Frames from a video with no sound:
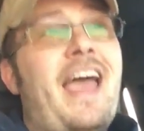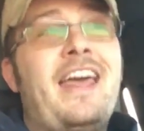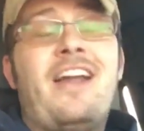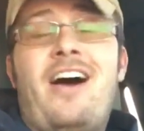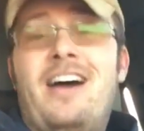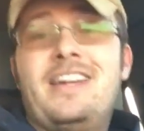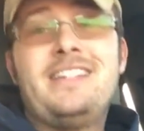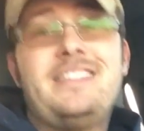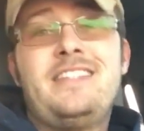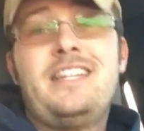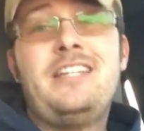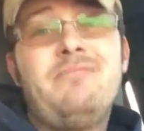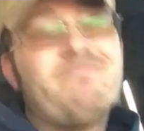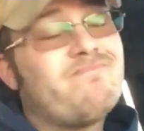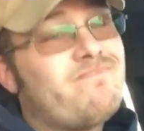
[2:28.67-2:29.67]
And
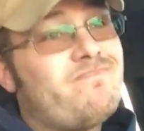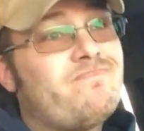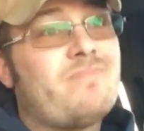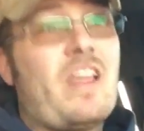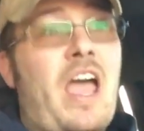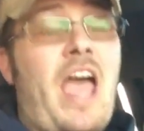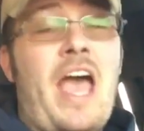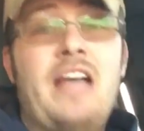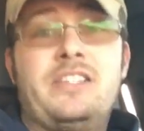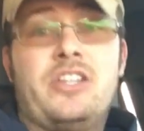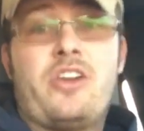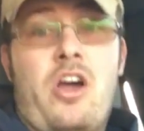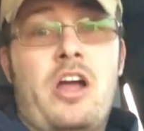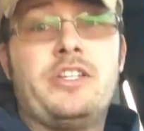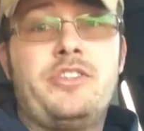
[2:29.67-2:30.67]
honestly, as
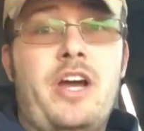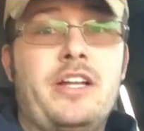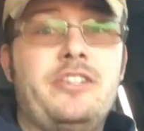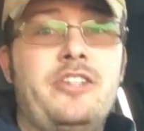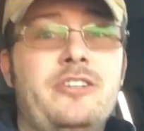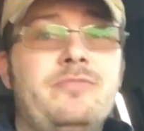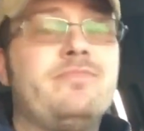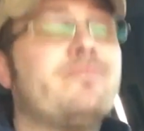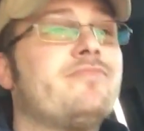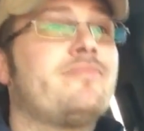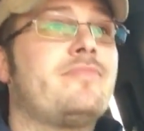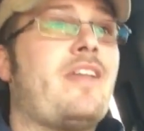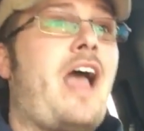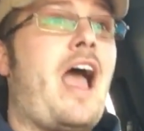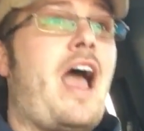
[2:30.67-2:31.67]
a contractor,
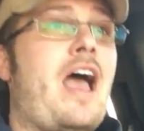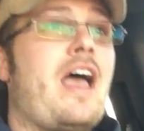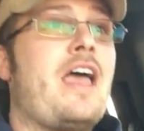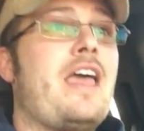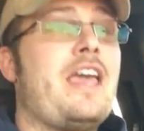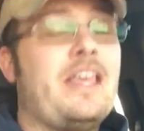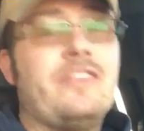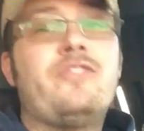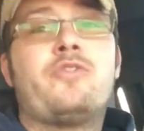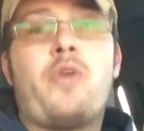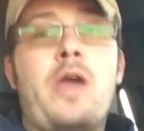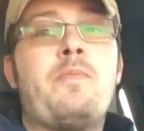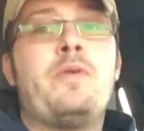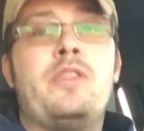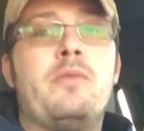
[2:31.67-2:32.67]
it's
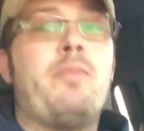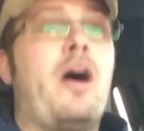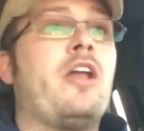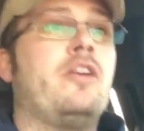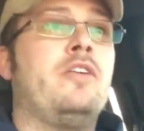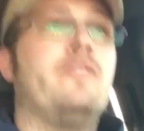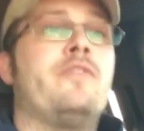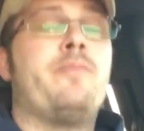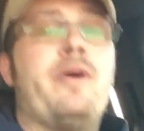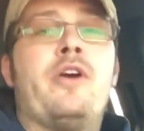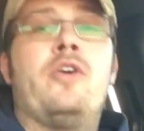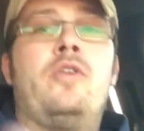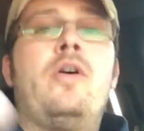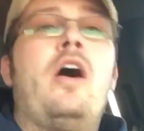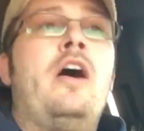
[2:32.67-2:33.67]
scraping the bottom of the
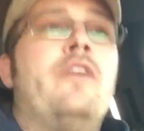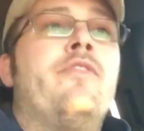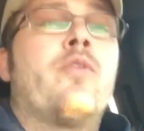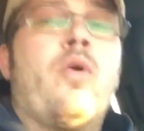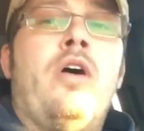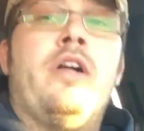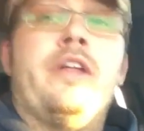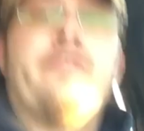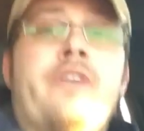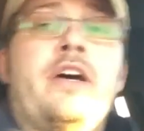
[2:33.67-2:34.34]
barrel of the quality